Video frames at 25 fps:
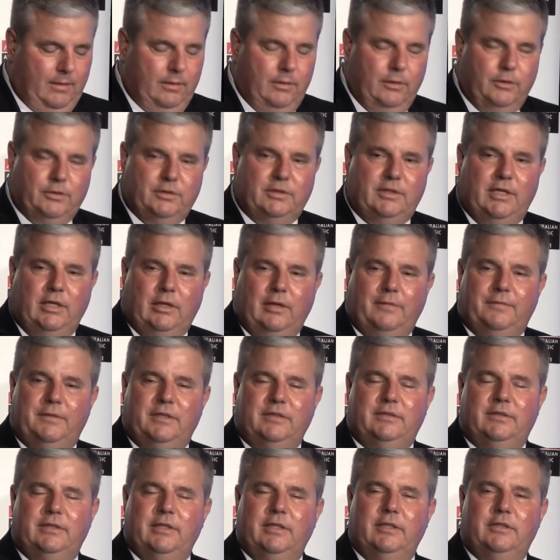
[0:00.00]
There's tough
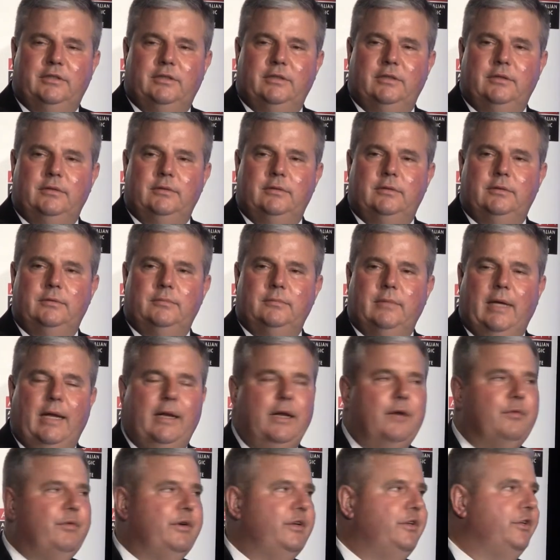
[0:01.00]
decisions
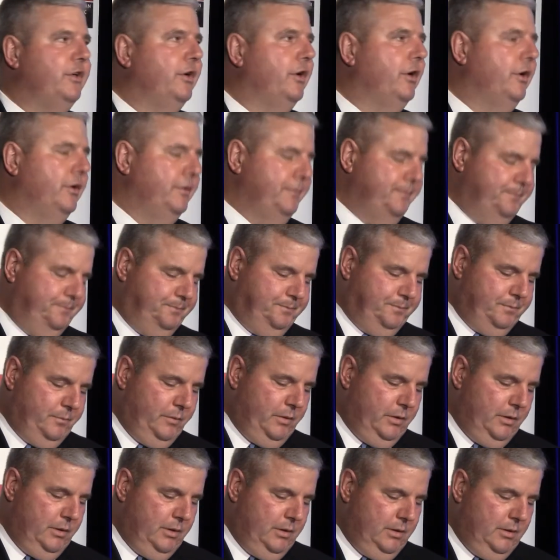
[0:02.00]
at every turn.
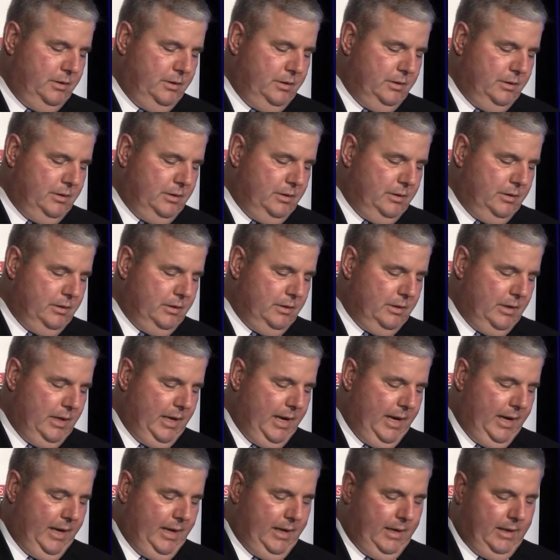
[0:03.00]

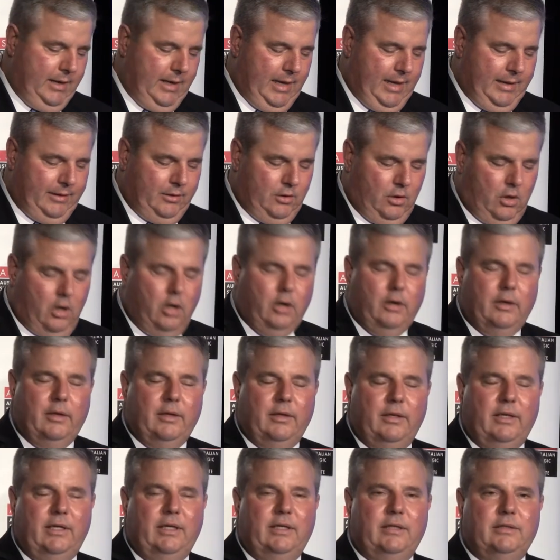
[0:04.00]
And at the heart
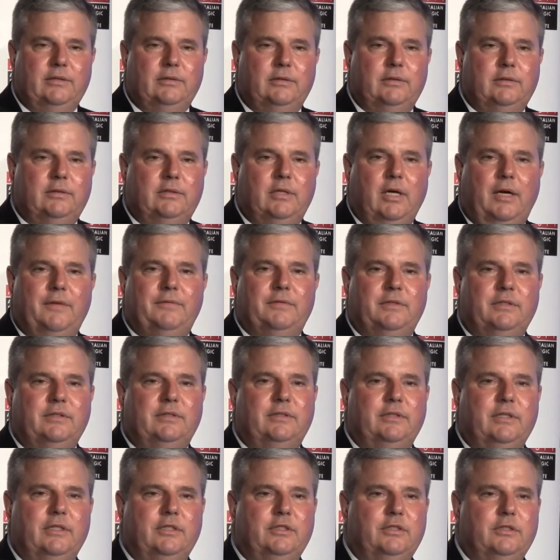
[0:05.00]
of these tough
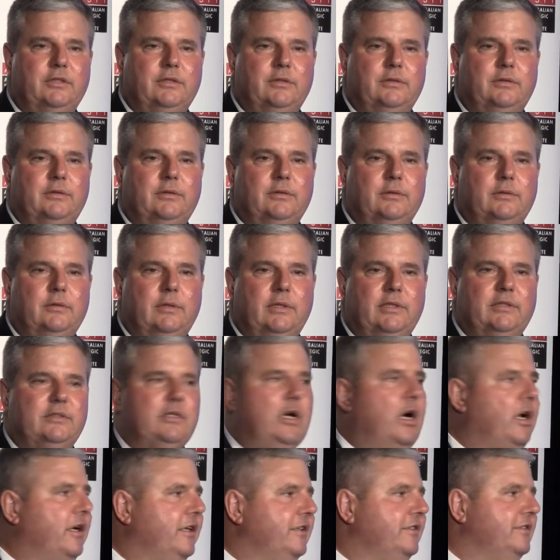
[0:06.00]
decisions
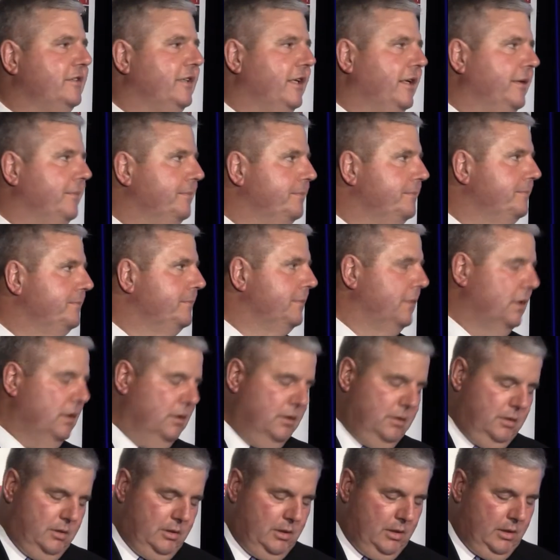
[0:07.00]
is honesty.
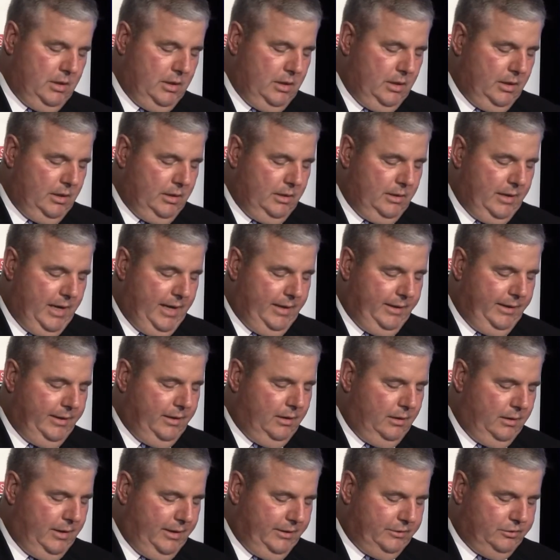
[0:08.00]
That
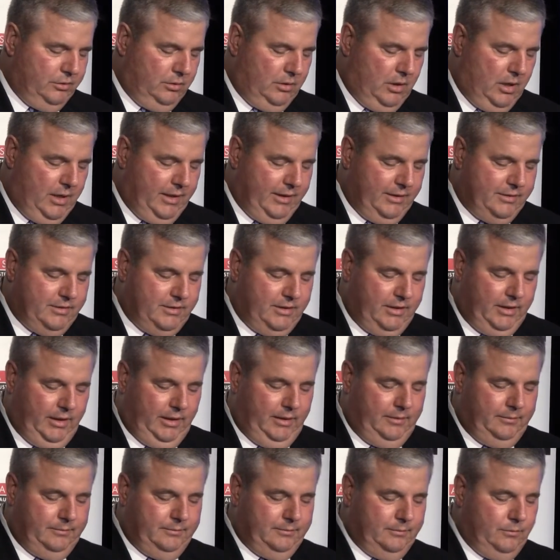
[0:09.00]
intellectual
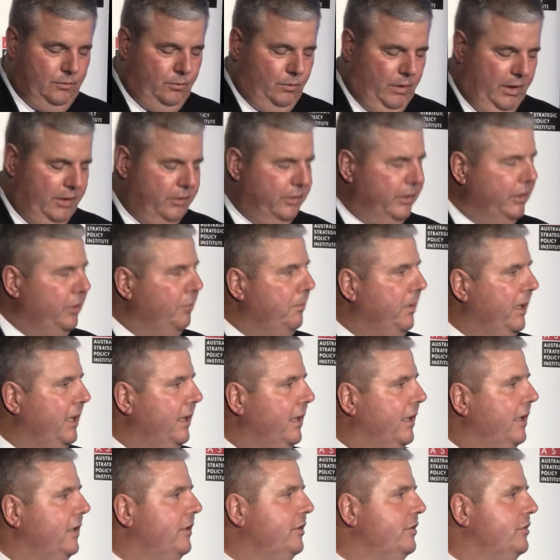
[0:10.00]
honesty, whether you
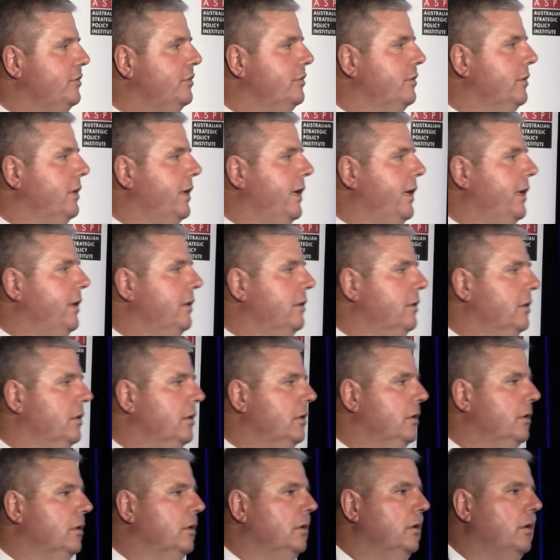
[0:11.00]
be in industry
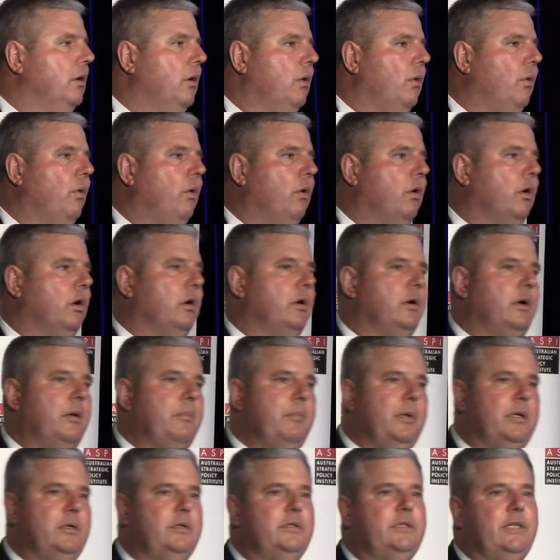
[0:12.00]
or
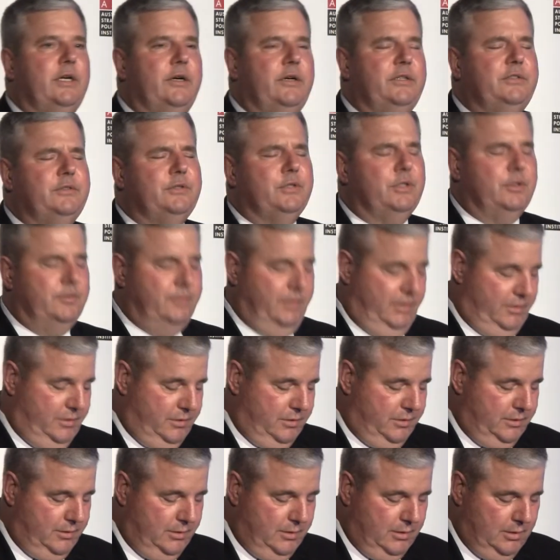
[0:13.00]
a military
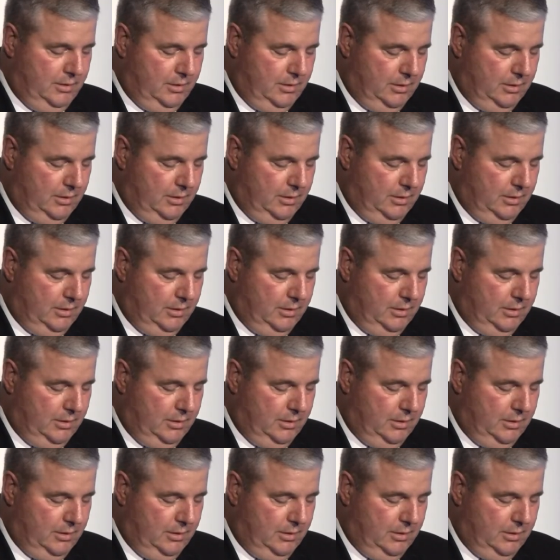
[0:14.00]
service.